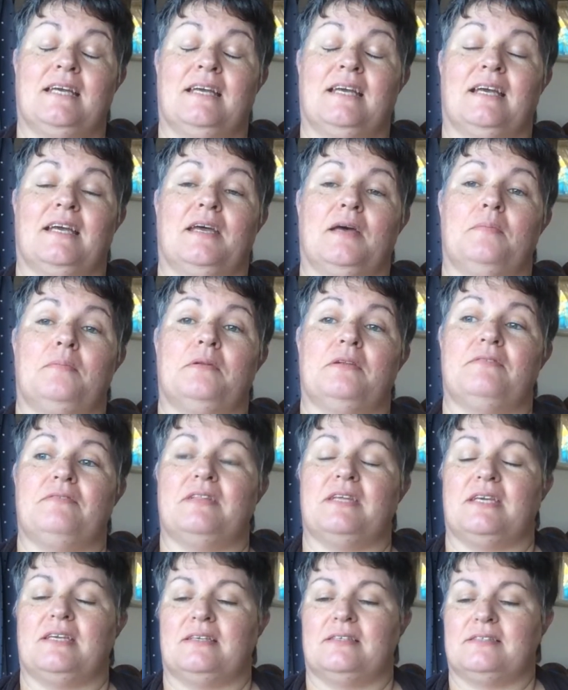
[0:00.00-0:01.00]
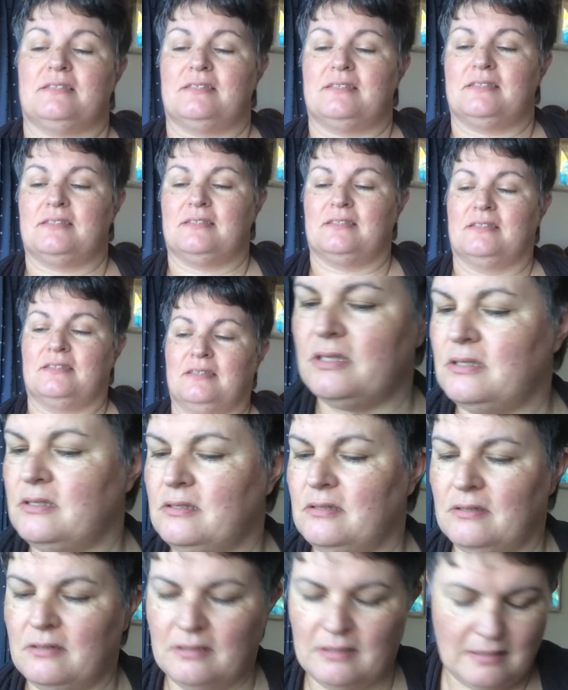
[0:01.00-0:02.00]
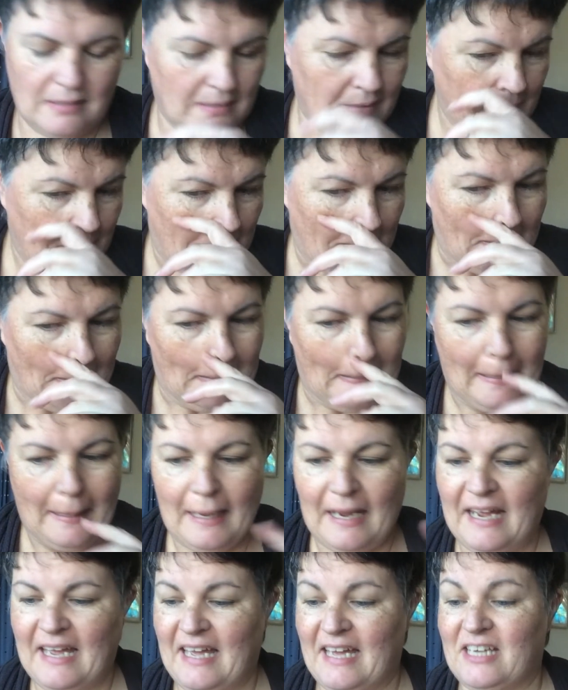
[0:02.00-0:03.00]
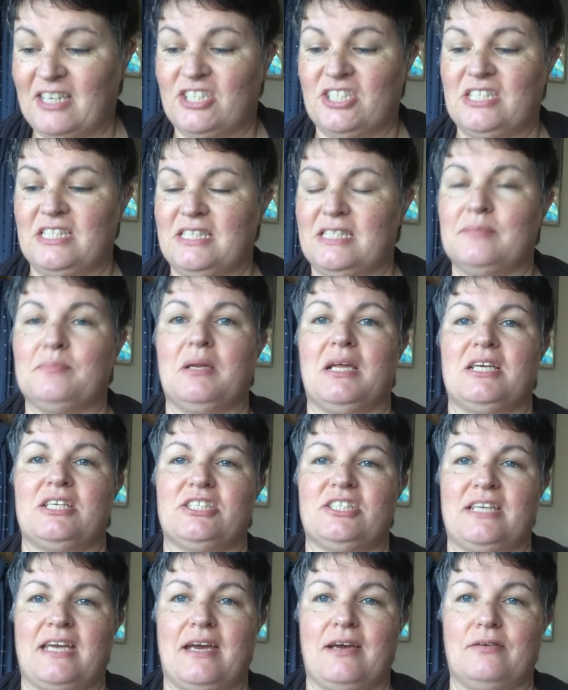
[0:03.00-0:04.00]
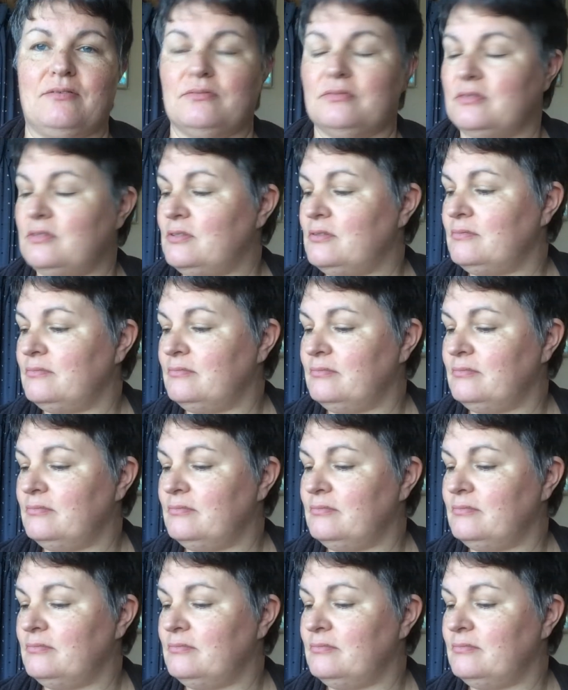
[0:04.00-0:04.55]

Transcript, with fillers: a couple of things. I actually splashed out.